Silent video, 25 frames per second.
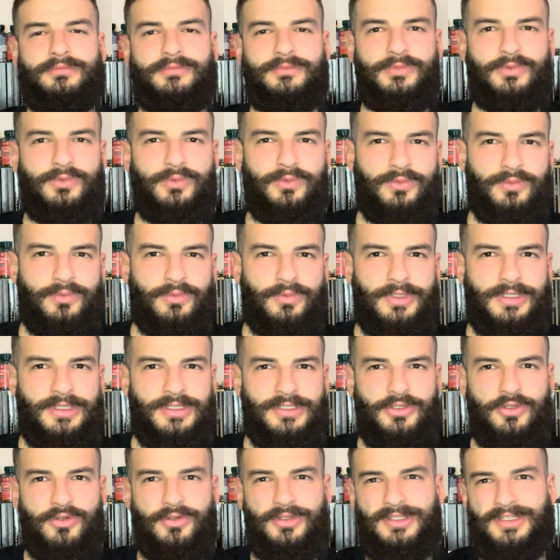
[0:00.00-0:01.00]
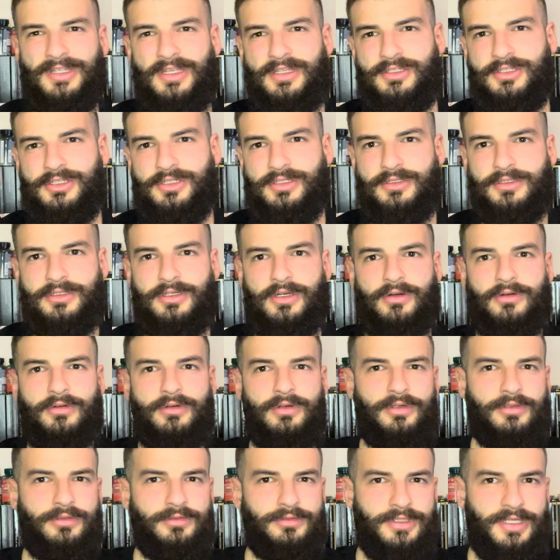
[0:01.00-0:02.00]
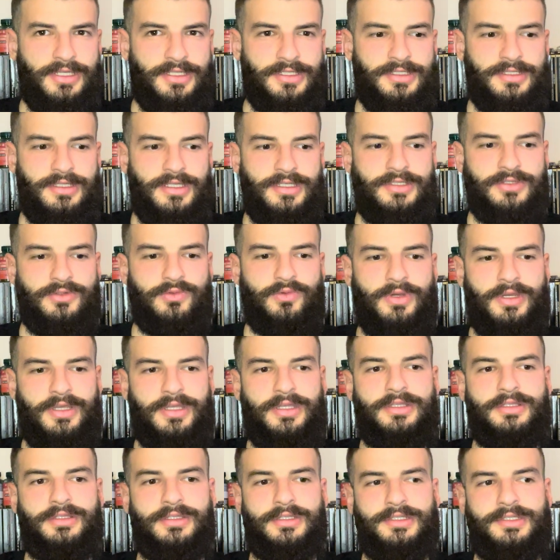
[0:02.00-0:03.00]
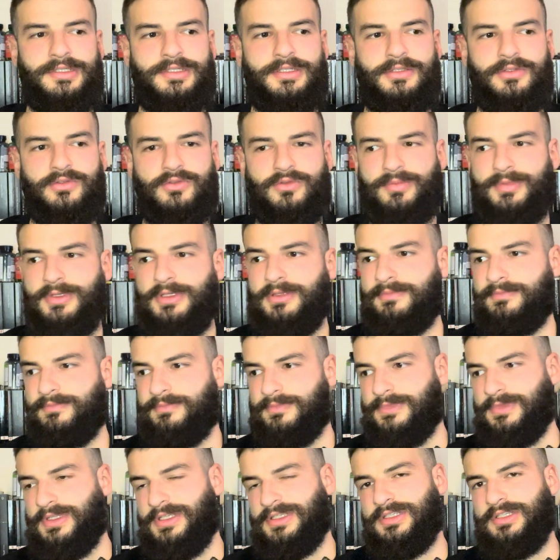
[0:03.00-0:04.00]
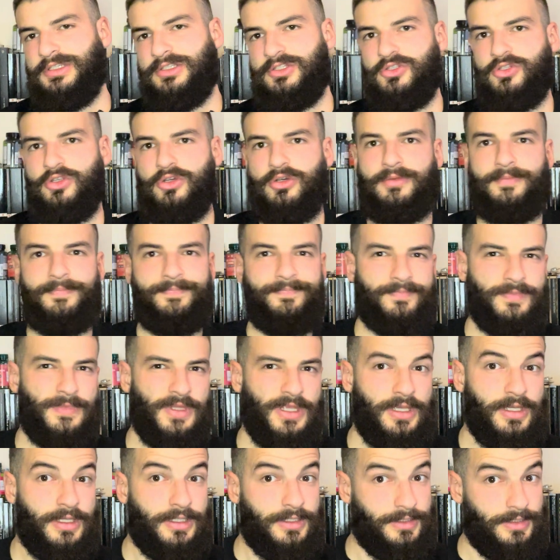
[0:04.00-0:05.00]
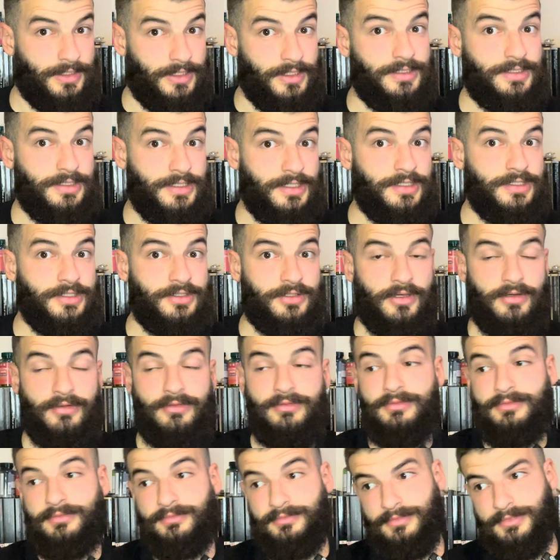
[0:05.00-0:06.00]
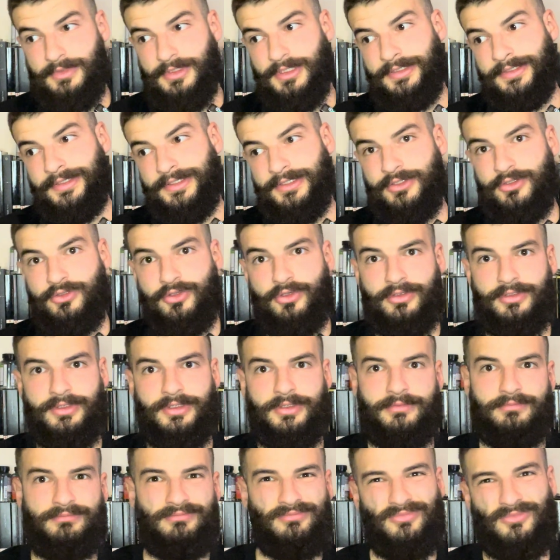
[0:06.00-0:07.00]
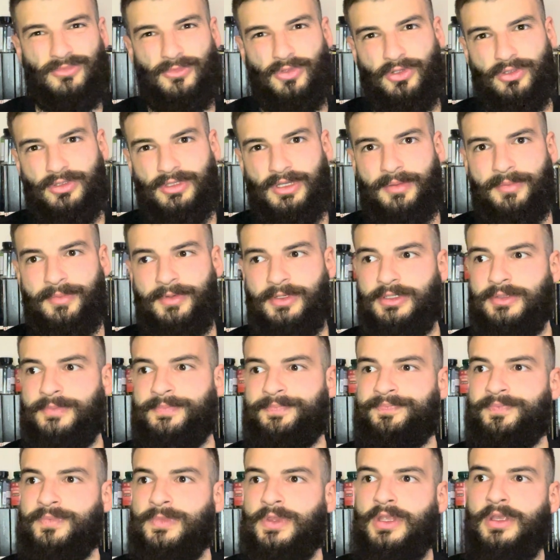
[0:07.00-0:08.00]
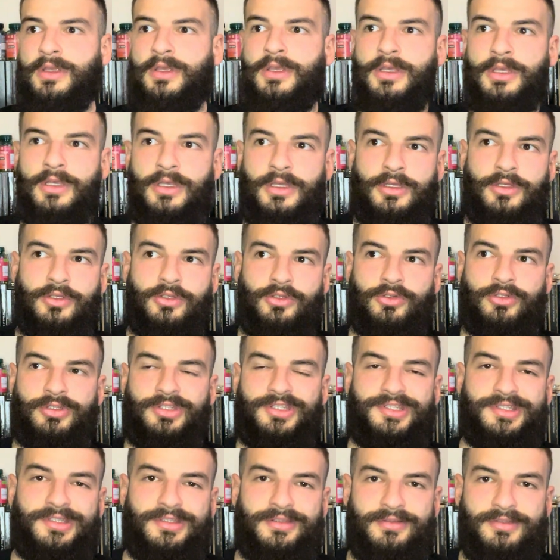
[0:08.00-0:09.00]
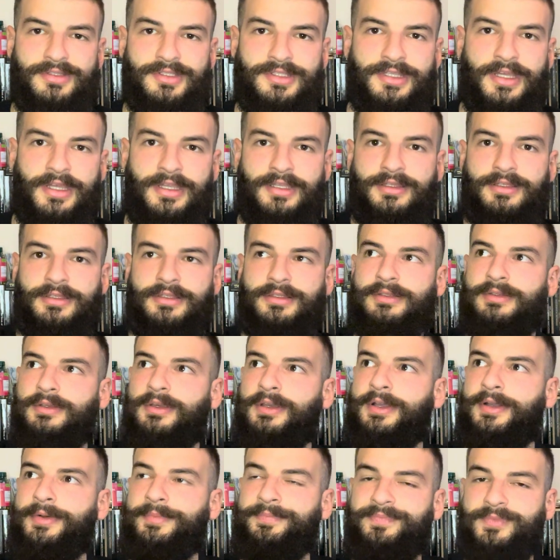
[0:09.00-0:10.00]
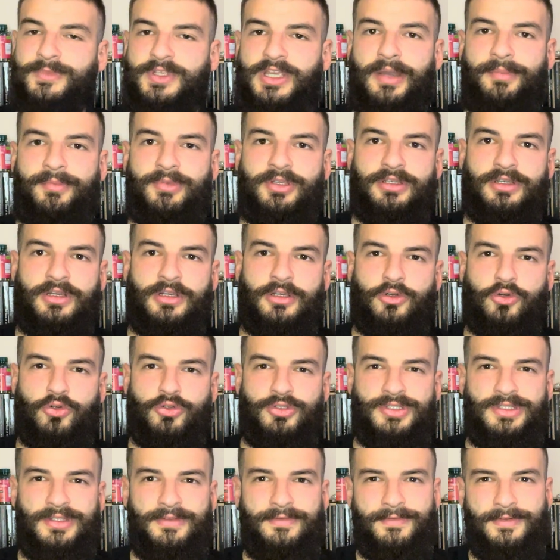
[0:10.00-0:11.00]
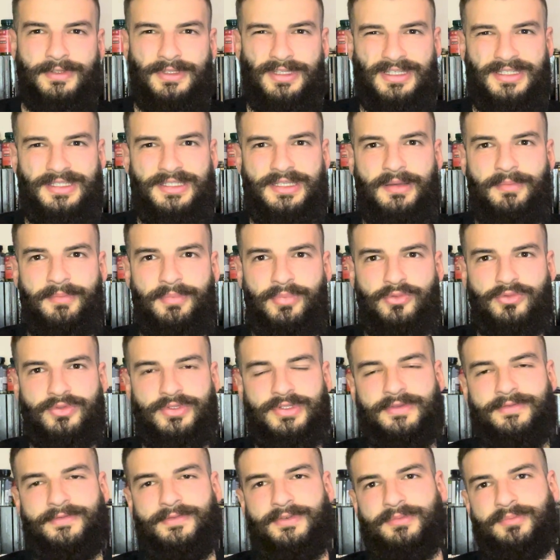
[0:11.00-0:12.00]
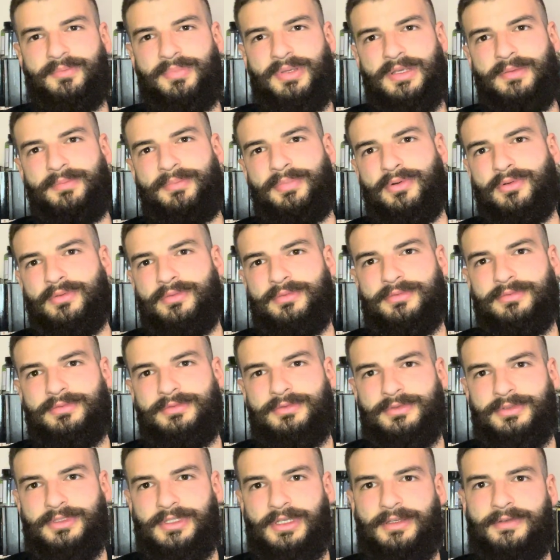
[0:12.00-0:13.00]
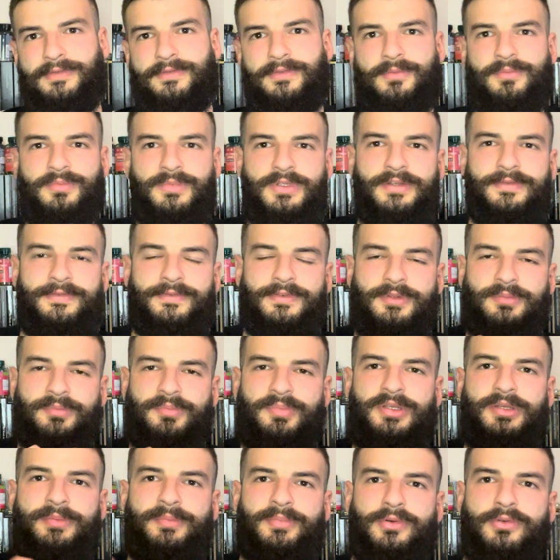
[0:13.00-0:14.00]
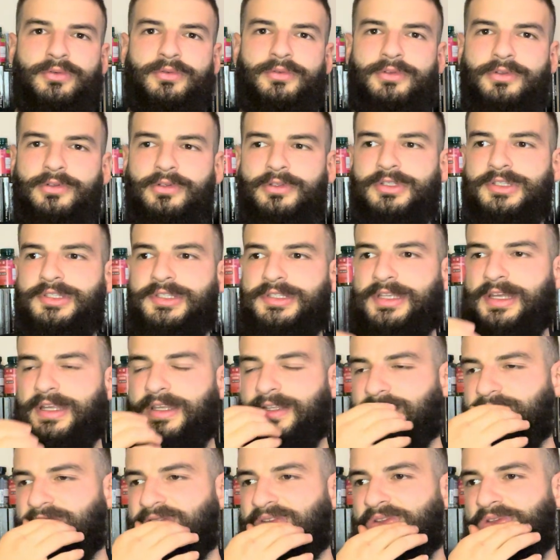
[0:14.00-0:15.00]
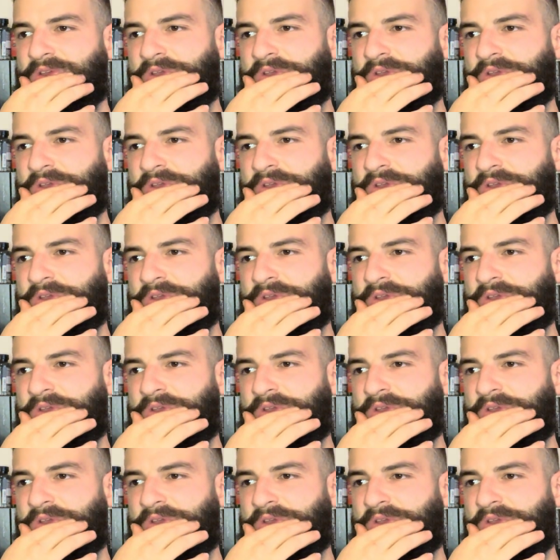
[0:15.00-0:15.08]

where does your attention go? Oh, that's quite interesting to me. This is not. This is though. This is not that much. You're gonna start coming across different examples, different people. Okay, from different people, you're gonna start